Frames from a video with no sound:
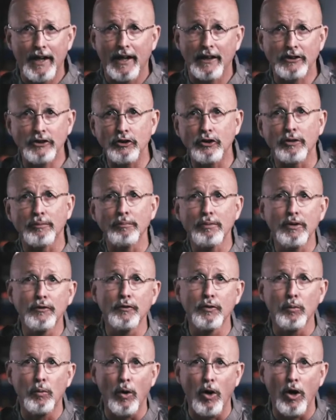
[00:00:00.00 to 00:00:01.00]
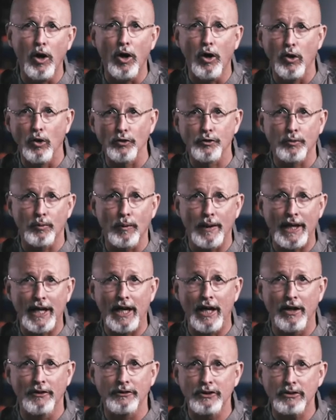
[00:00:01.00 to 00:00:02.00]
And you can move the walls
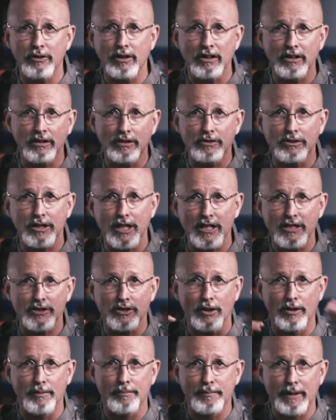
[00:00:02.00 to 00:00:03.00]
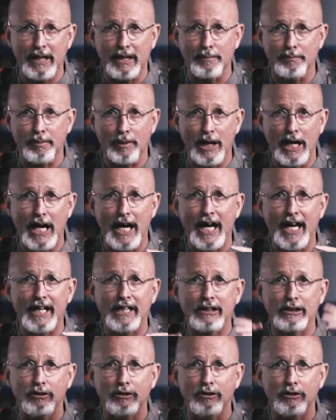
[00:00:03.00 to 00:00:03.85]
around. You can turn it, make it bright.